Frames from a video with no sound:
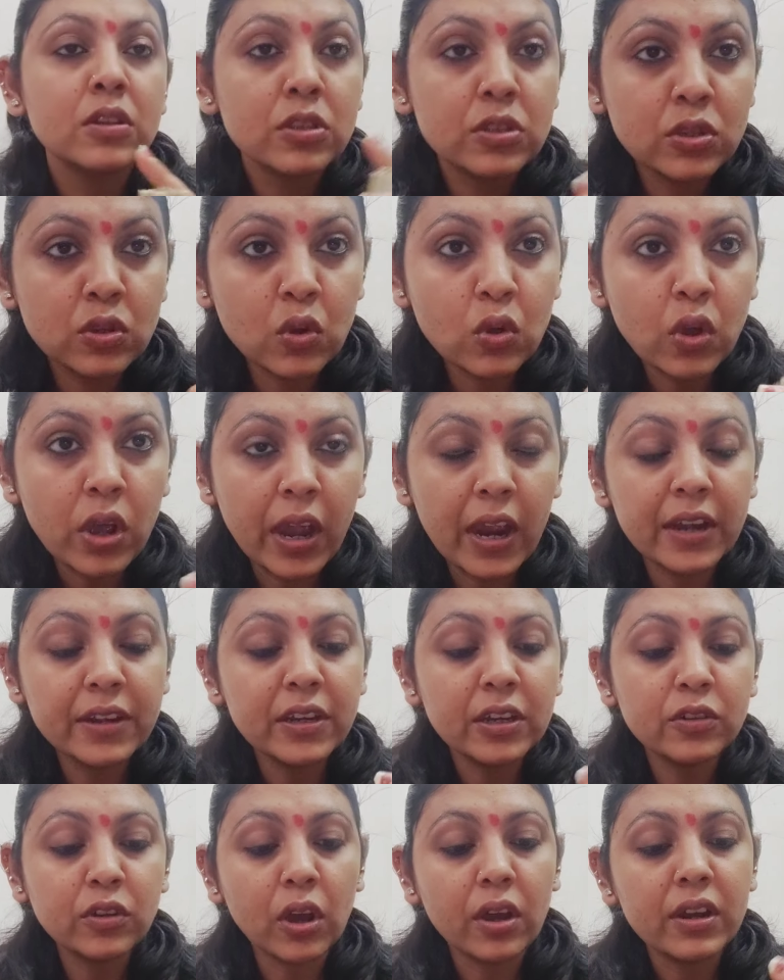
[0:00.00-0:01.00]
So, hi
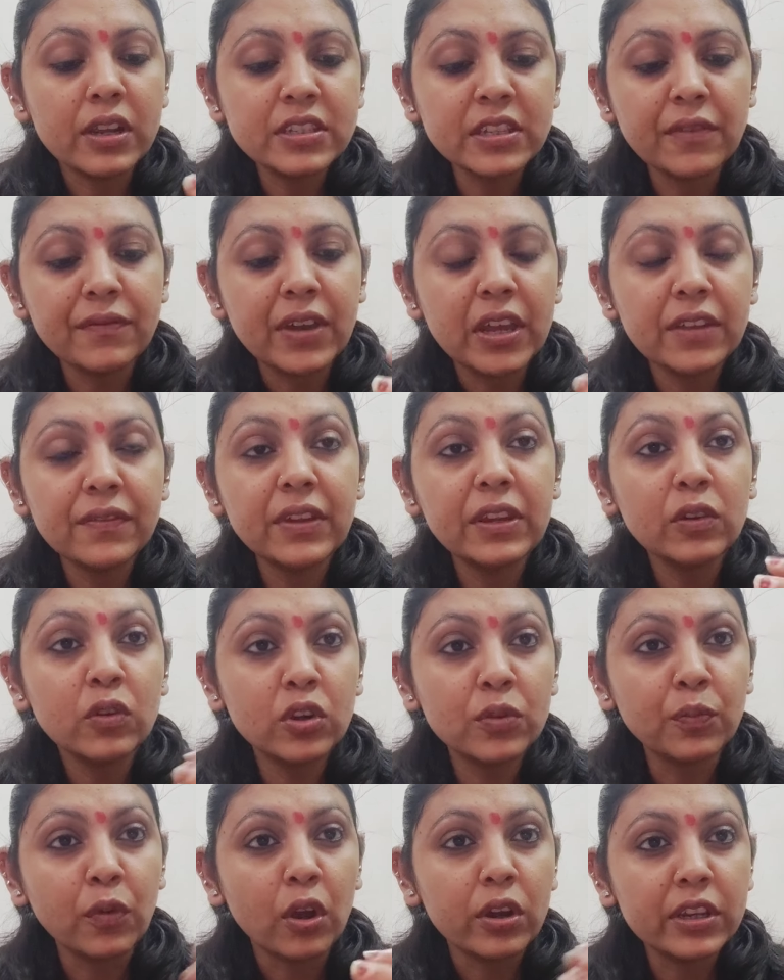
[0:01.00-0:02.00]
dear Taurus, a very, very
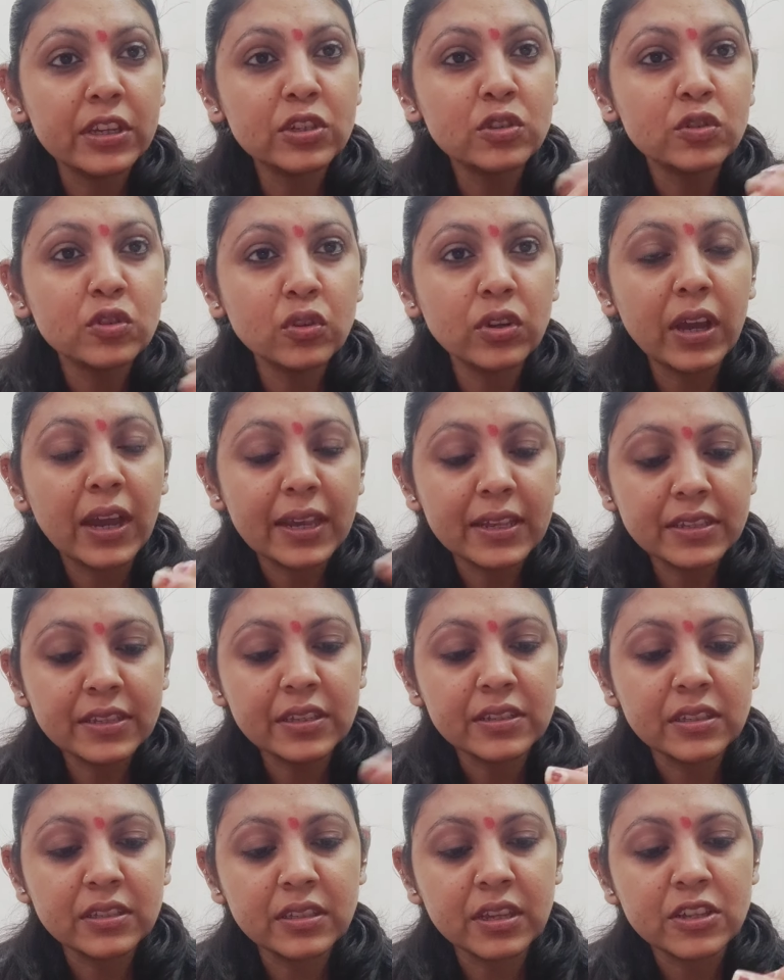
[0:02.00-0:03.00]
good morning to you guys.
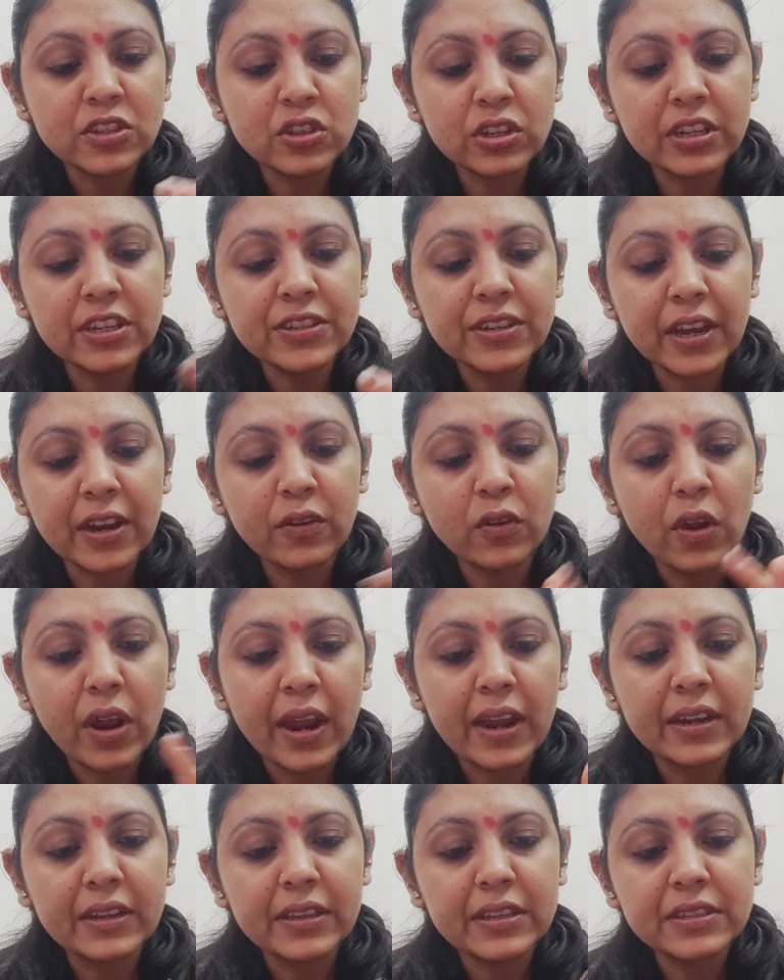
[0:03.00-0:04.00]
This is Anjali Tarot
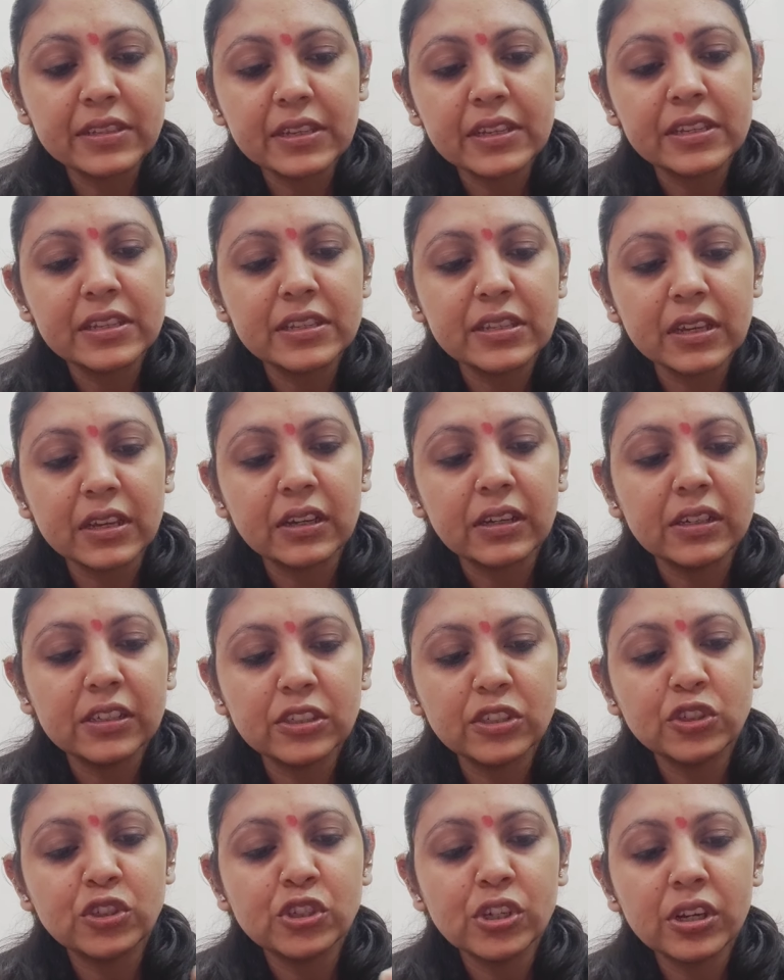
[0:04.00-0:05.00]
and this is
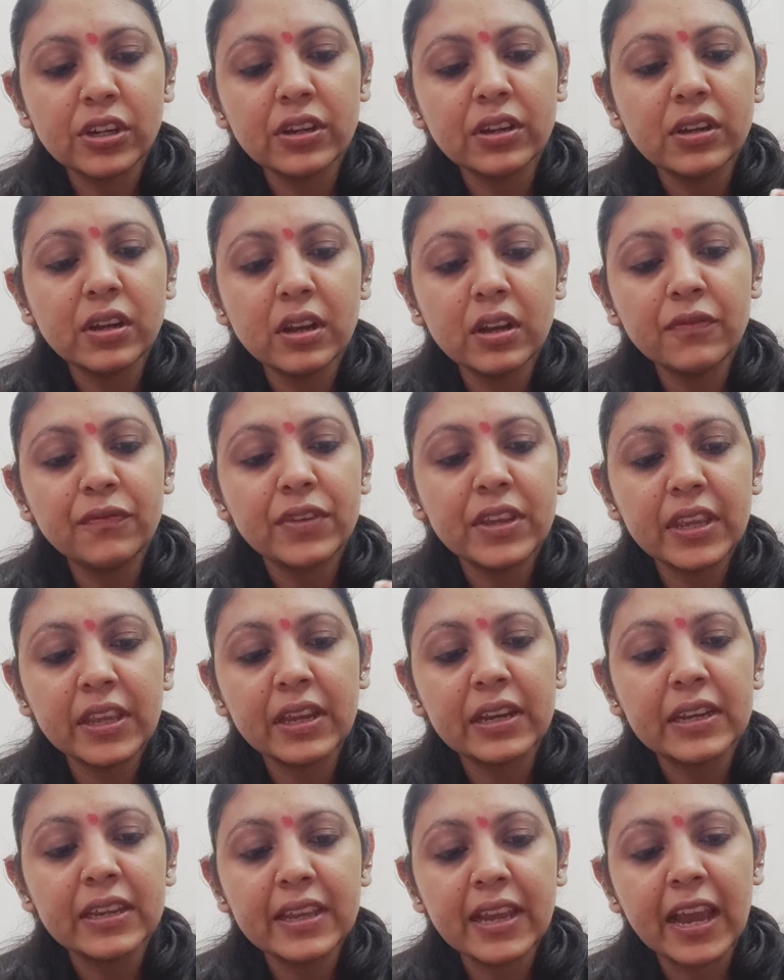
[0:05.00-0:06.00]
a general
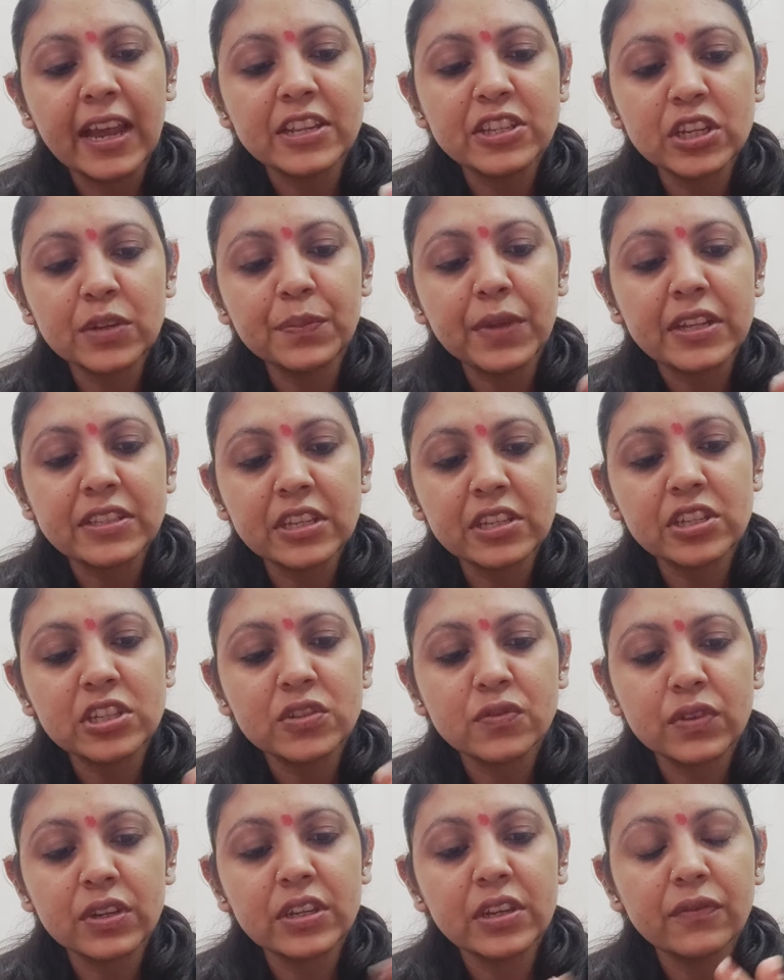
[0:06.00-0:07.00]
weekly angel
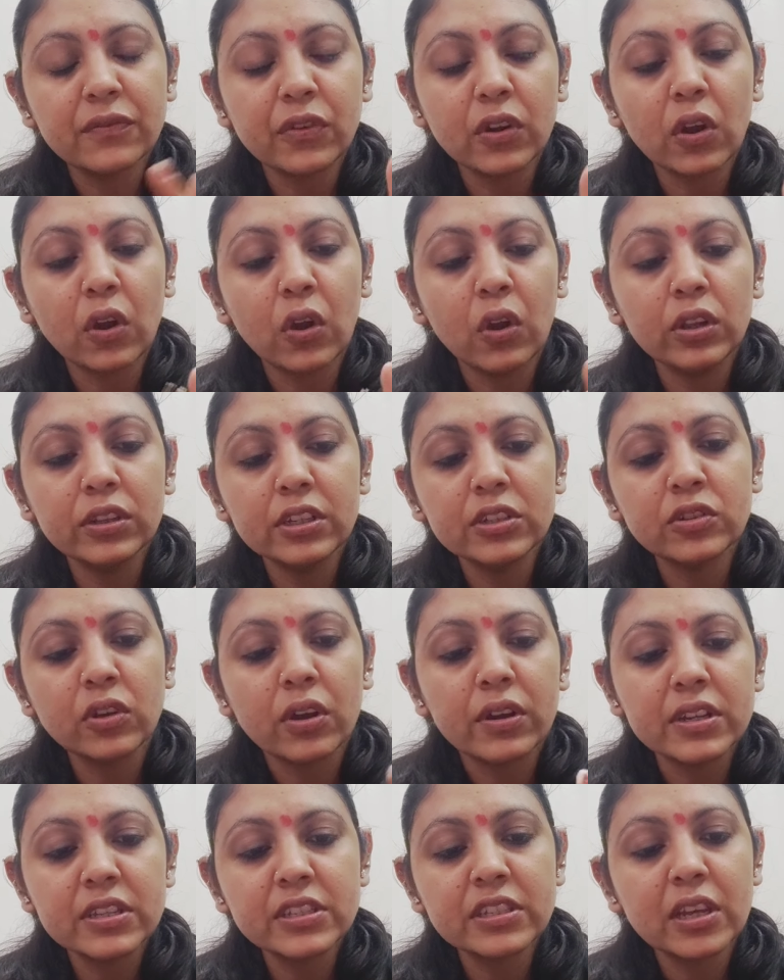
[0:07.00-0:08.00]
messages reading for all the
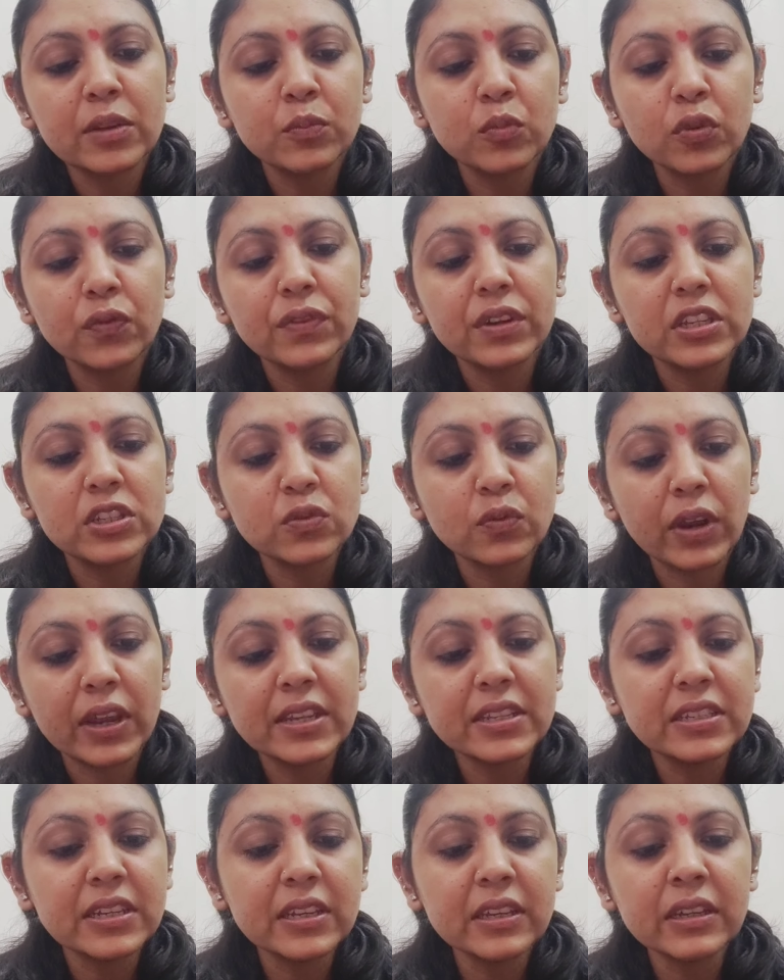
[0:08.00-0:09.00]
Taurus, Sun, Moon, Venus,
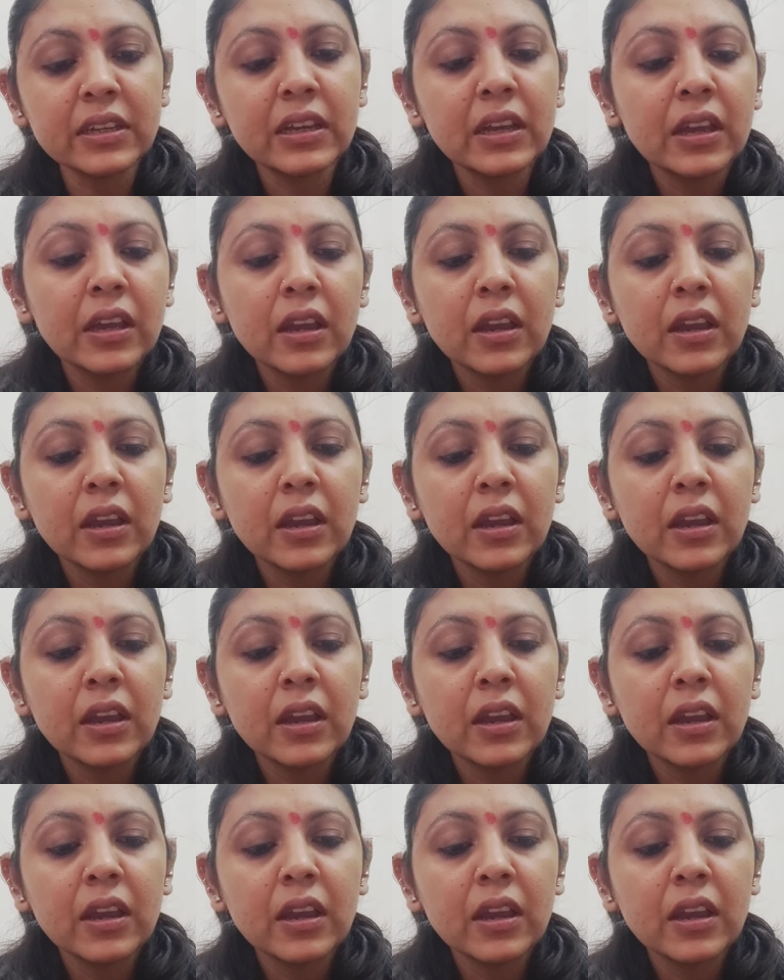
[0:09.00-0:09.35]
Rising